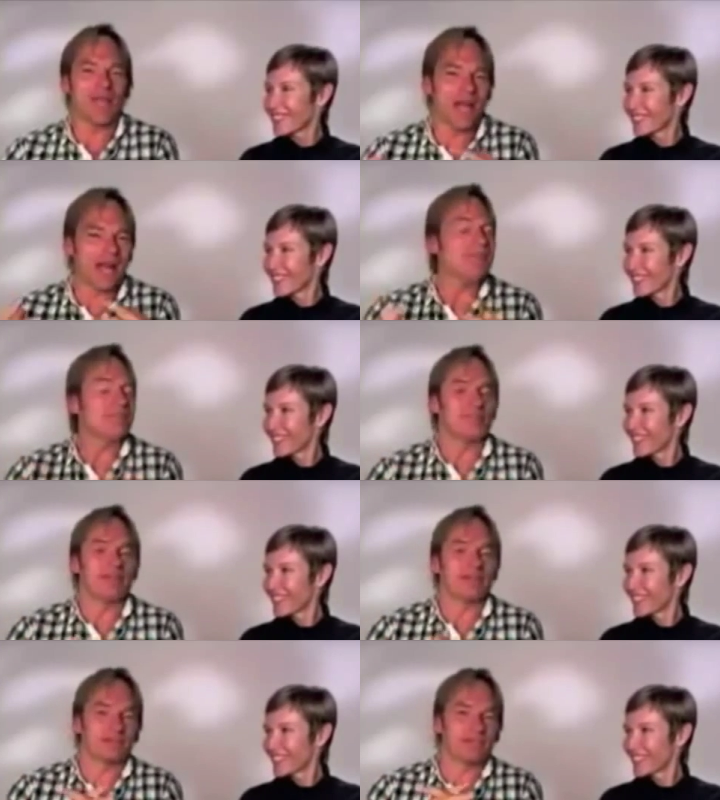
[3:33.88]
Speaker 1: we have
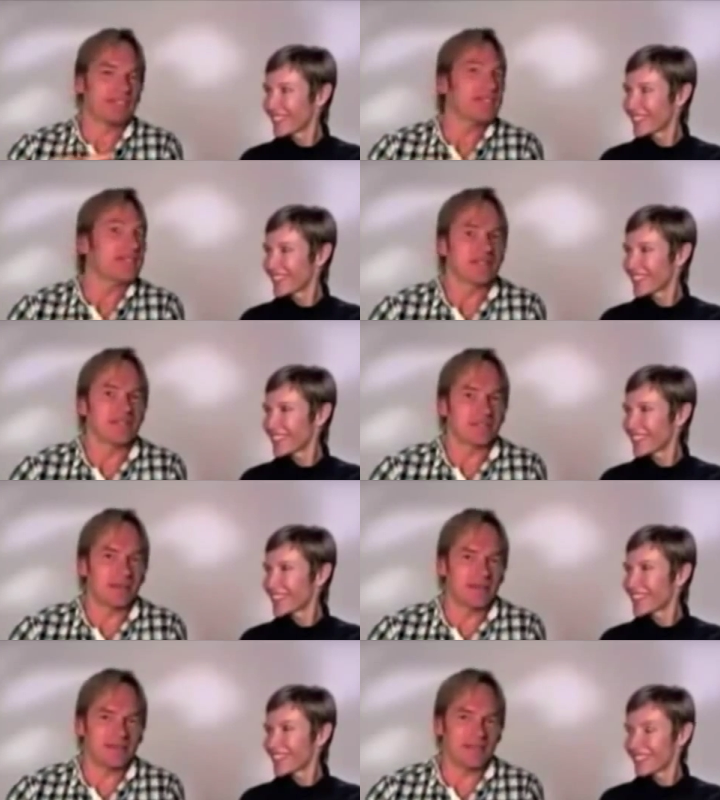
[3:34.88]
spent a ridiculous
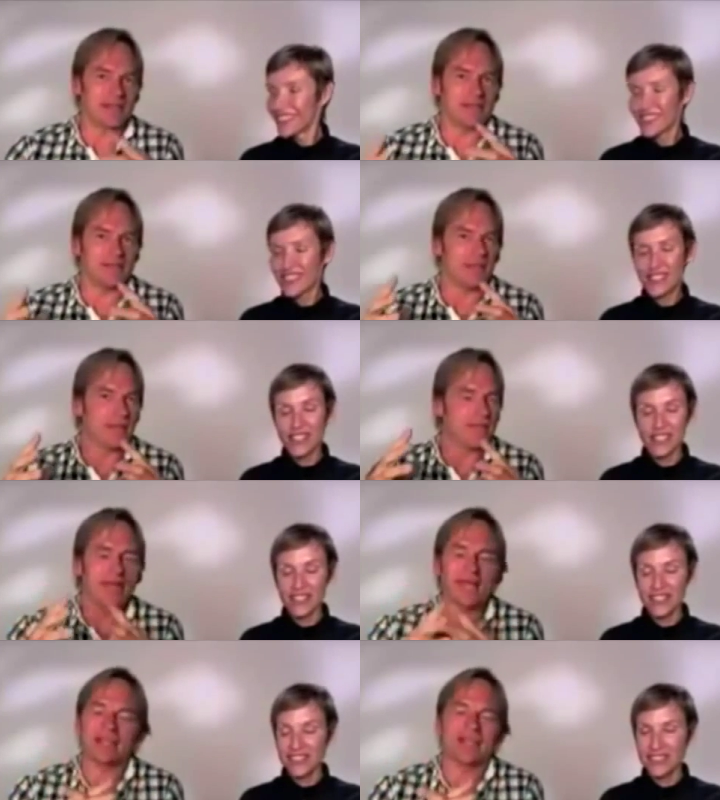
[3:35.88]
amount of time yeah.
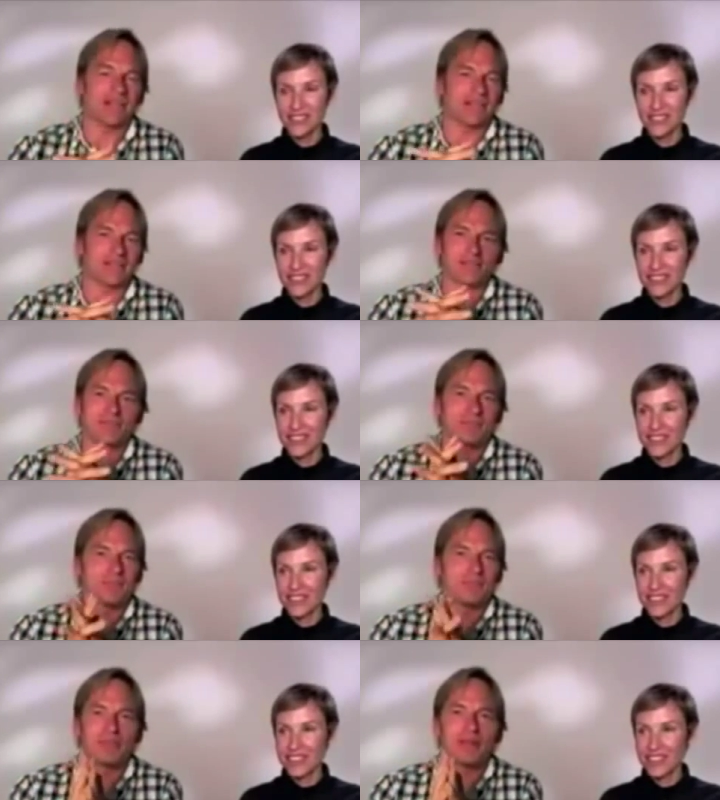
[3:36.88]
making that
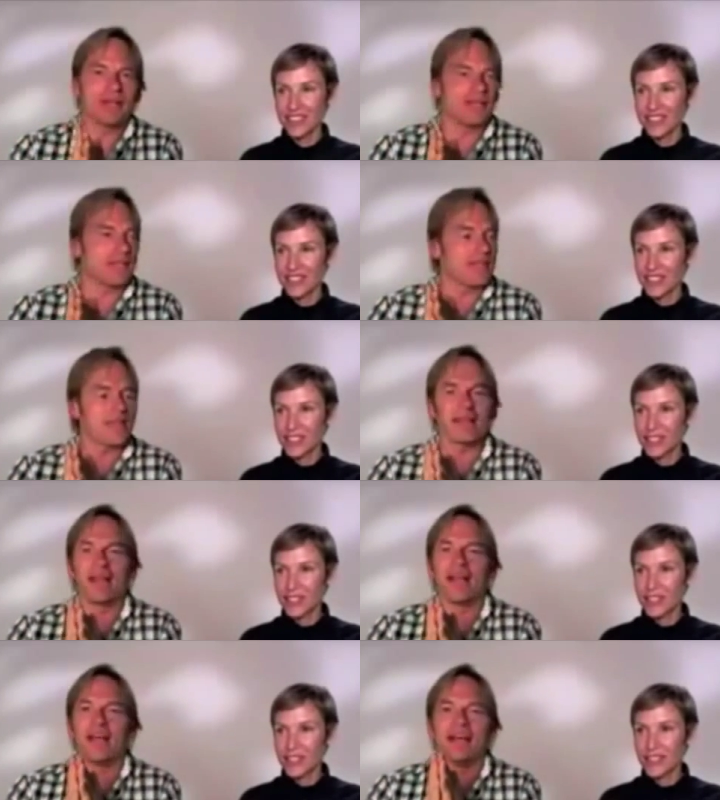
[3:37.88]
bloody
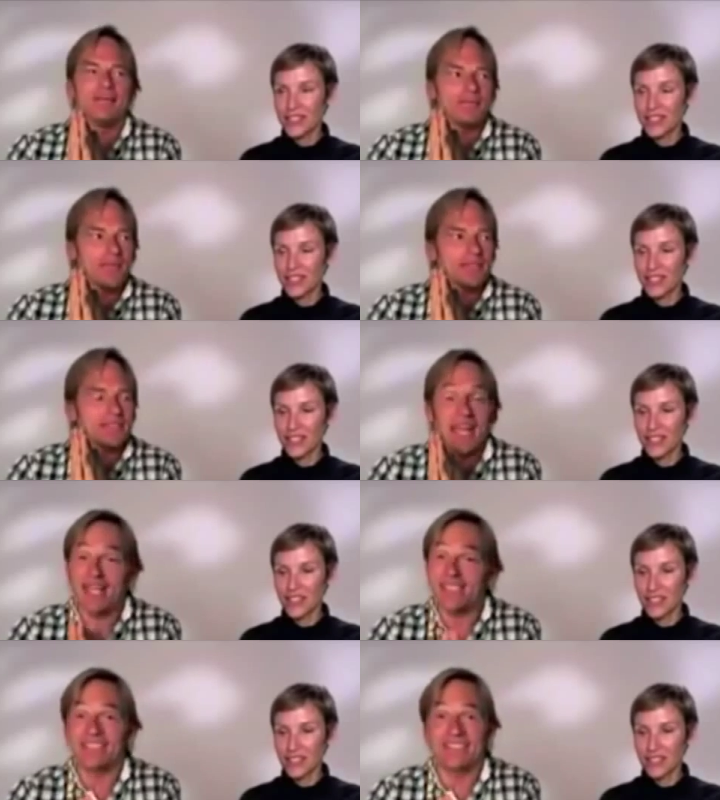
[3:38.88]
thing
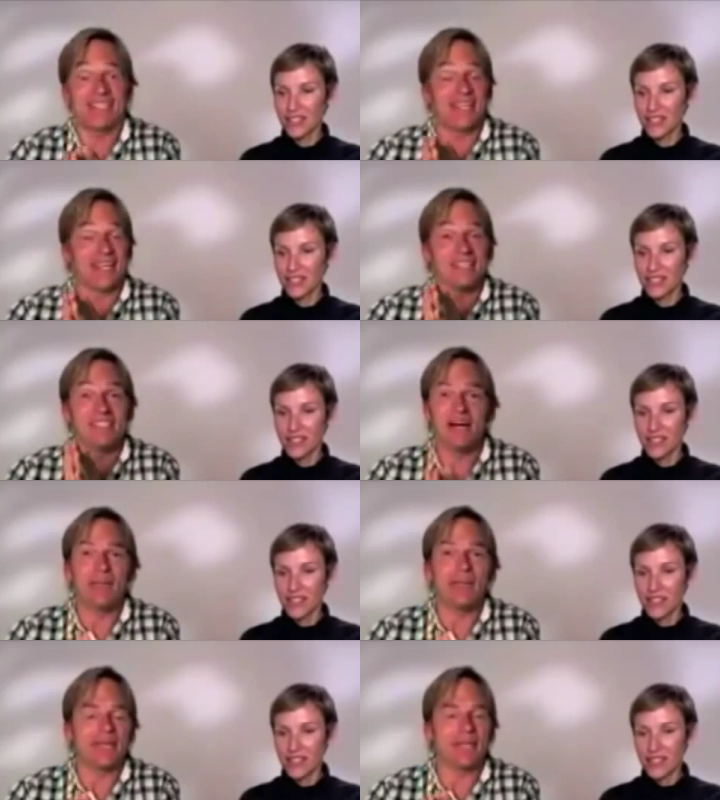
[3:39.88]
tasty and
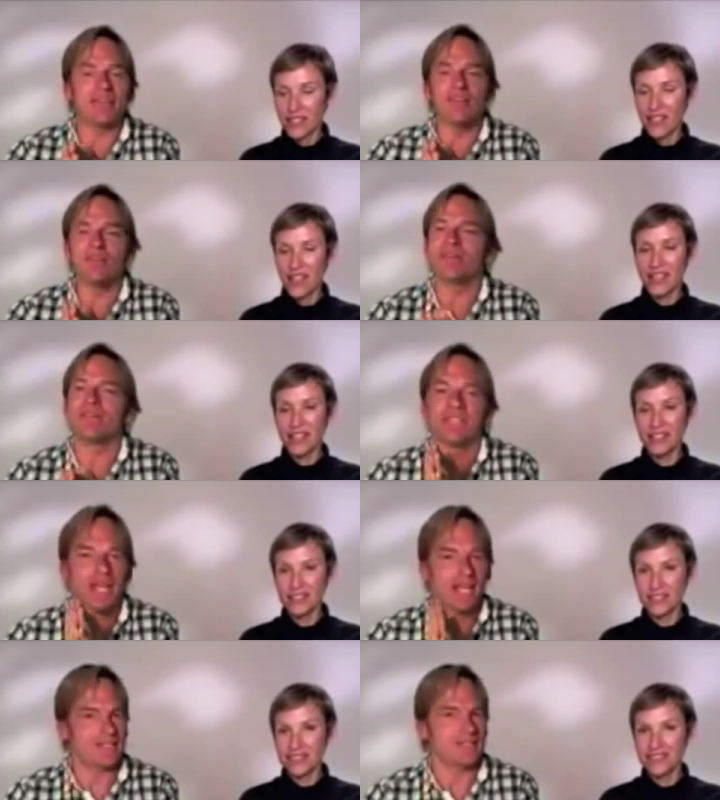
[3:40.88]
yummy. If yeah. you have
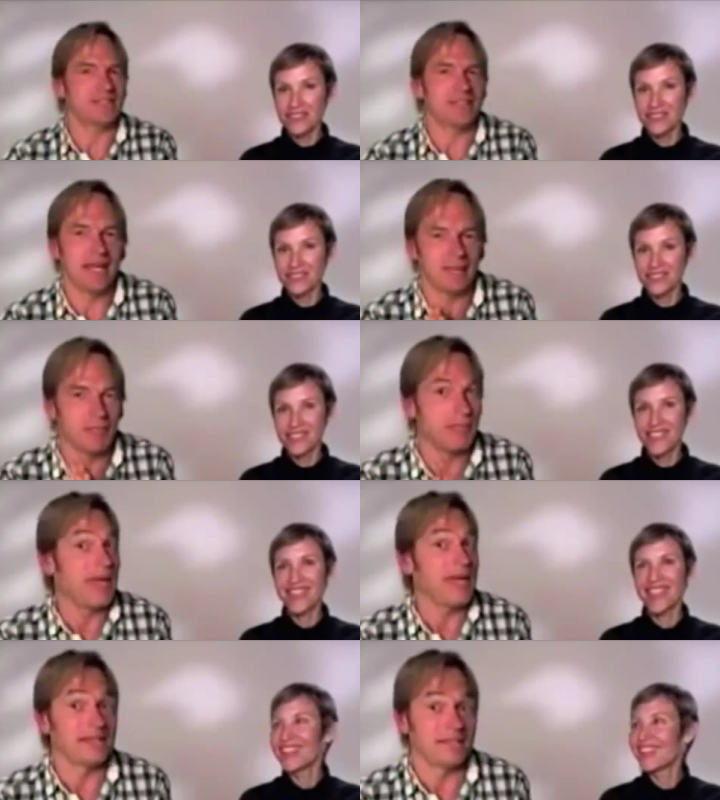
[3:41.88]
tasted that
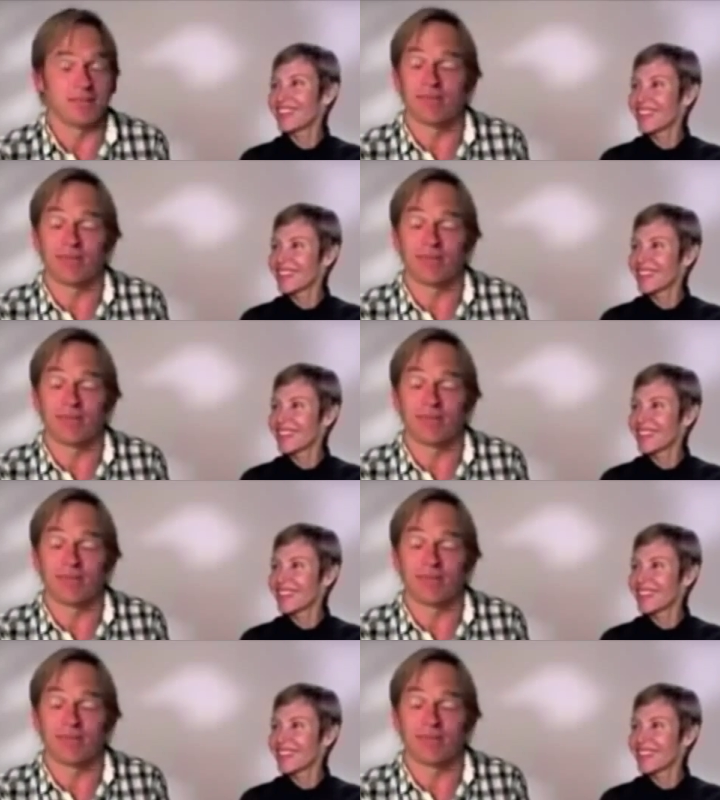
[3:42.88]
base